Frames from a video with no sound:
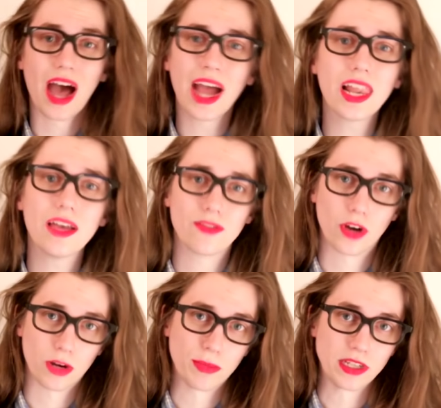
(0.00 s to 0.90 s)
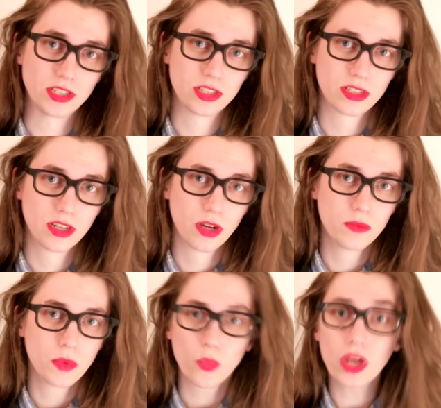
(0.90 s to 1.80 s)
I love garbage.
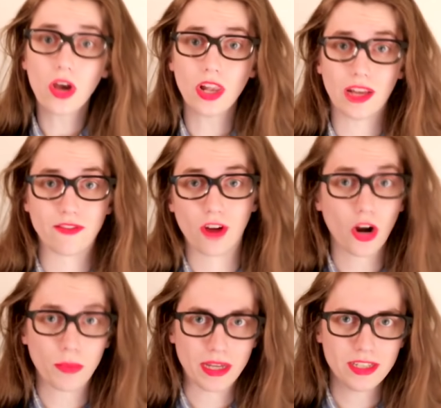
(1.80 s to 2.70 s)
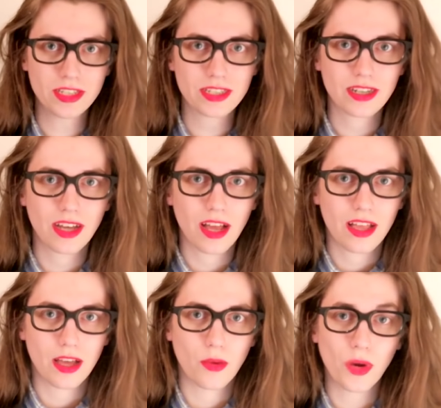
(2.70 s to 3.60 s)
We all love garbage.
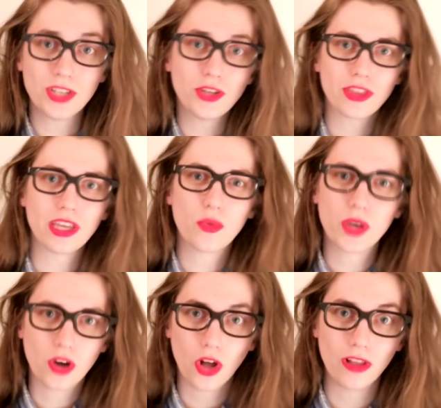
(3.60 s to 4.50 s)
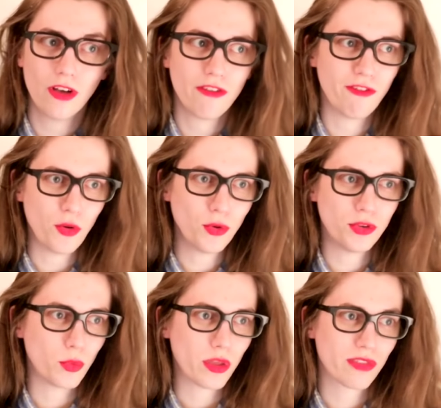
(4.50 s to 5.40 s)
Why do you think we call
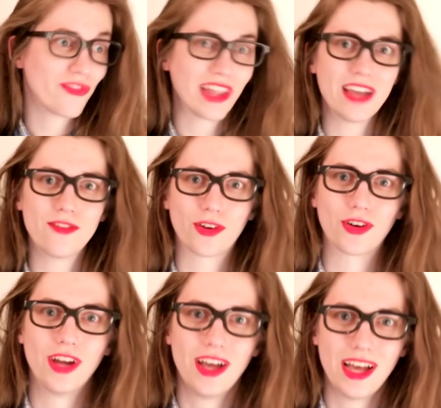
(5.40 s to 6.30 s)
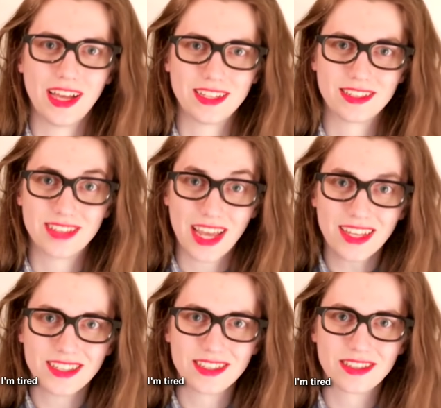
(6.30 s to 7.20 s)
food with flavor and
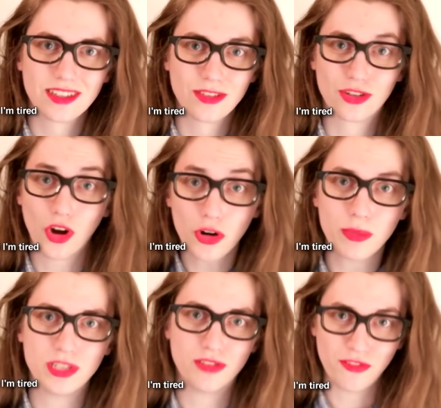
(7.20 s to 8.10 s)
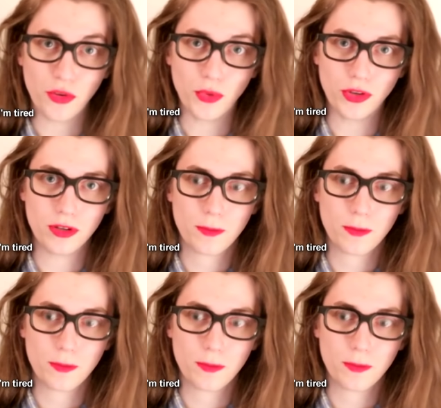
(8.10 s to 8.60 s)
taste garbage food?